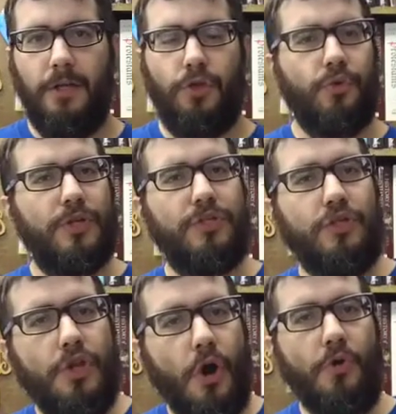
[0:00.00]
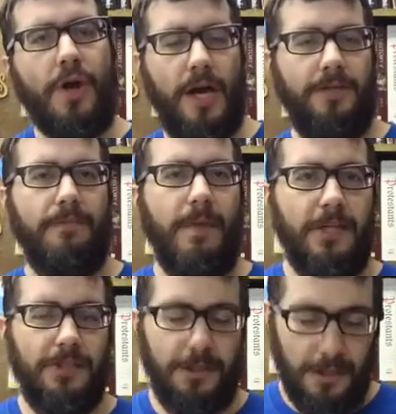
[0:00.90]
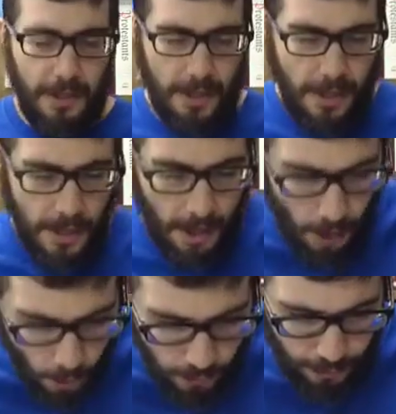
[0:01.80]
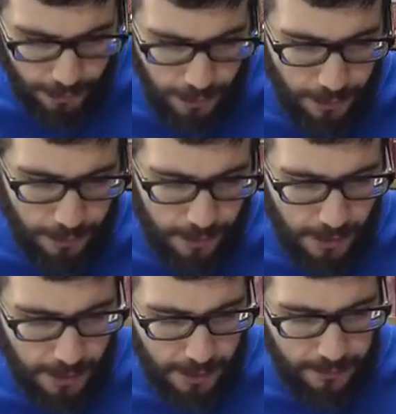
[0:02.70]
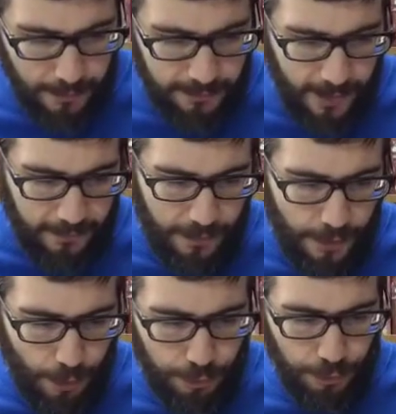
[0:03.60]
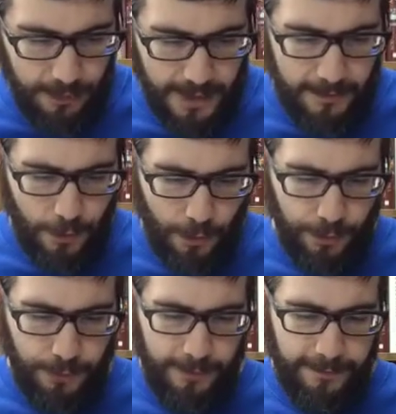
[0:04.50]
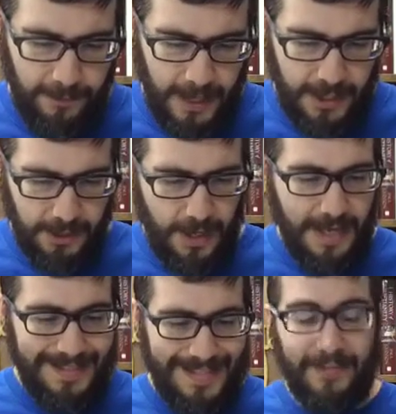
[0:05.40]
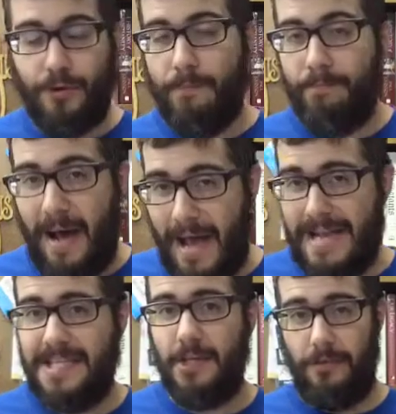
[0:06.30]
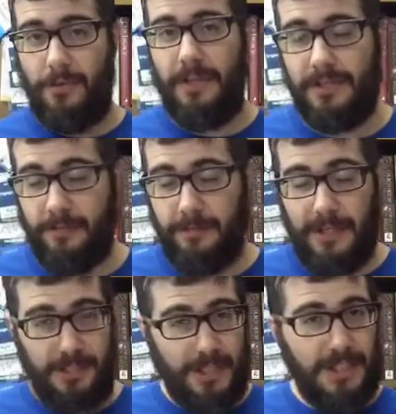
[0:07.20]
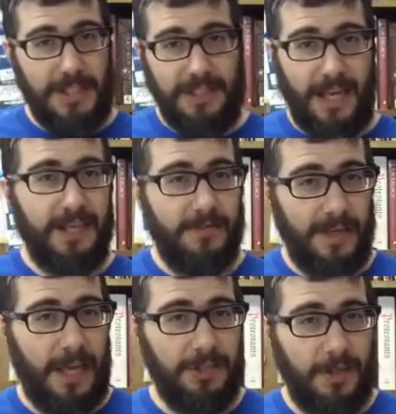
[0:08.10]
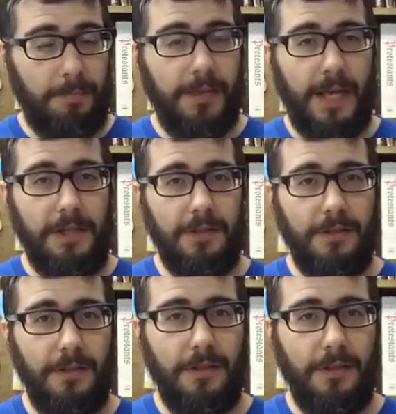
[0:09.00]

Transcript: There is no condemnation over you. Verse 5 For those who live according to the flesh set their minds on the things of flesh. See the sanctification application?